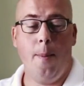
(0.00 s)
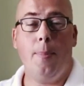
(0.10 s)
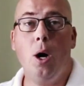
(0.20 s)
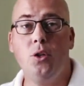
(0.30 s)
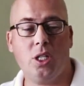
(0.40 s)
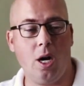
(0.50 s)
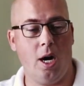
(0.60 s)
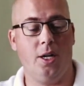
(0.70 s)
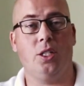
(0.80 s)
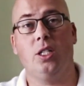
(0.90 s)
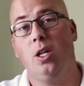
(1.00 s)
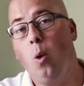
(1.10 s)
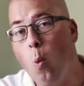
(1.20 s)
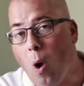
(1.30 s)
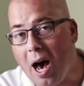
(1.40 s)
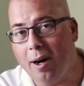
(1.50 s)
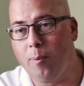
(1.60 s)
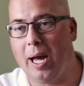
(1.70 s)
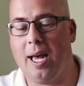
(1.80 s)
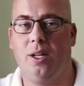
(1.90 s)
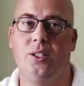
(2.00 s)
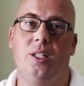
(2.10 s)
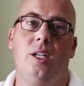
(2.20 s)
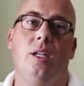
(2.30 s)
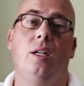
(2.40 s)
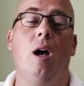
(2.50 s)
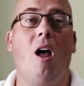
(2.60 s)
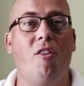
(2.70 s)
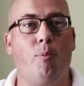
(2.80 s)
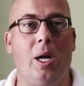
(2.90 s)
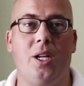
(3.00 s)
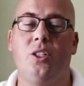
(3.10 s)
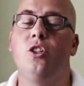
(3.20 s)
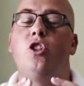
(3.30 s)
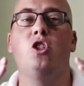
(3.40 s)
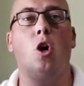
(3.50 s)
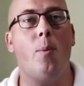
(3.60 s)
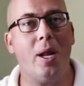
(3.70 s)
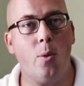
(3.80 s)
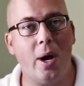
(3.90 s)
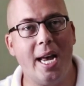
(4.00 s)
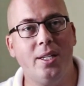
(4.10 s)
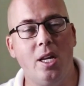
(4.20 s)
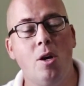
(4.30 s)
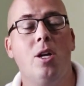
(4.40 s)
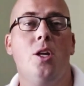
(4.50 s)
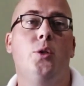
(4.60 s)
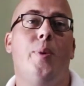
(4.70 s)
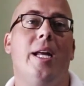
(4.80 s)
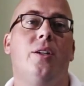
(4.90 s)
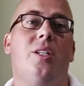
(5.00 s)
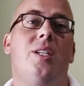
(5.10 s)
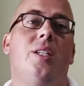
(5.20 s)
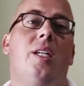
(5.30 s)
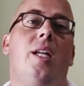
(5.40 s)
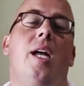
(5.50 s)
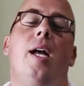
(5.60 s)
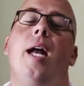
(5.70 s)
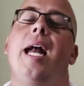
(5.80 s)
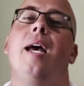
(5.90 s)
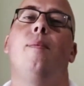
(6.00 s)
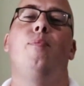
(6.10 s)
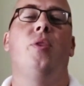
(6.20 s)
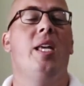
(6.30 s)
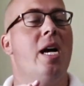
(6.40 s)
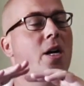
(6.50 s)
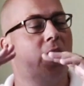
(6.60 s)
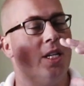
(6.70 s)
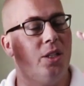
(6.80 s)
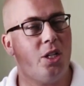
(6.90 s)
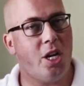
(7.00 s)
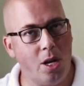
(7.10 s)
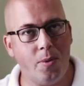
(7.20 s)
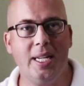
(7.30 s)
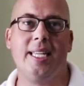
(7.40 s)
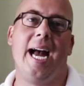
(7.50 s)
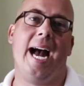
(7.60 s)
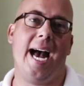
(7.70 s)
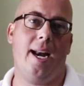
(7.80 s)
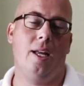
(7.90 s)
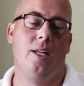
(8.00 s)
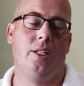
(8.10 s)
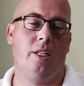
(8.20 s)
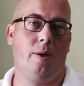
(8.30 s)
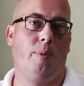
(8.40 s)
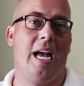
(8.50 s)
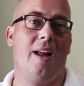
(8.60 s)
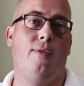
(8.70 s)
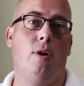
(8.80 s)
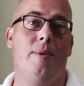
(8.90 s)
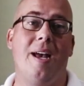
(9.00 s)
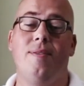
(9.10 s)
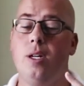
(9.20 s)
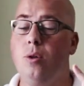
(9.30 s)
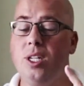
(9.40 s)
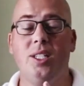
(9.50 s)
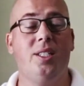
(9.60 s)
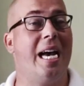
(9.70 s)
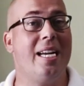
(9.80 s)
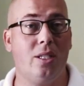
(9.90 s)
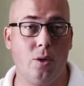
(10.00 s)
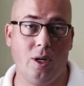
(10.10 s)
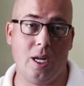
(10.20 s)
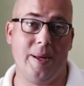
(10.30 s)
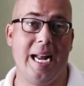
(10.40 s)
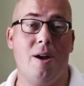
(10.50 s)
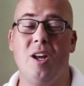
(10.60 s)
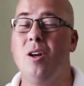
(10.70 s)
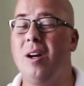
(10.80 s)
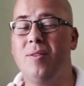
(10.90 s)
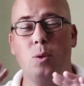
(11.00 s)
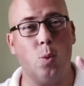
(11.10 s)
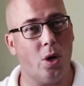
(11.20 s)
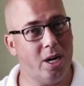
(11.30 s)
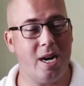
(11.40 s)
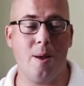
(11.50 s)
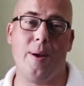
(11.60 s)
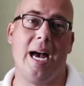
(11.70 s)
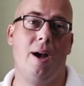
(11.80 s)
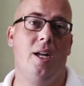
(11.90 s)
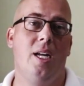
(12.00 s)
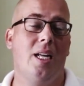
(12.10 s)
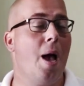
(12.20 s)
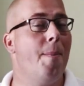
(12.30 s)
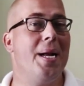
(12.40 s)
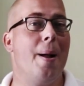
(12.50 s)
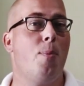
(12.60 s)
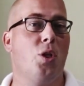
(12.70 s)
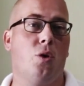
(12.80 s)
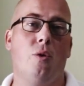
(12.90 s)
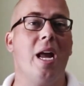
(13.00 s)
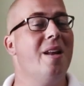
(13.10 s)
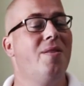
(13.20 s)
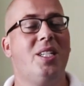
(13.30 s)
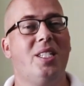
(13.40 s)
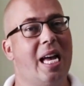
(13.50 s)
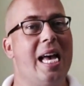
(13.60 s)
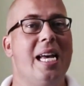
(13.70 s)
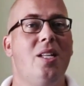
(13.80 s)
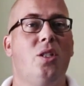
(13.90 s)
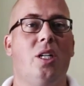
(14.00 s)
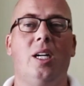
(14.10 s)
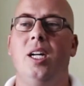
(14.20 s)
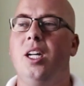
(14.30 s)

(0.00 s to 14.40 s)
postcards, water bottles golf balls. There's so many ways that you can use Banner Season, and they are continuing to add to their platform. They have a new design store coming out. You don't have to worry about coming up with creative designs or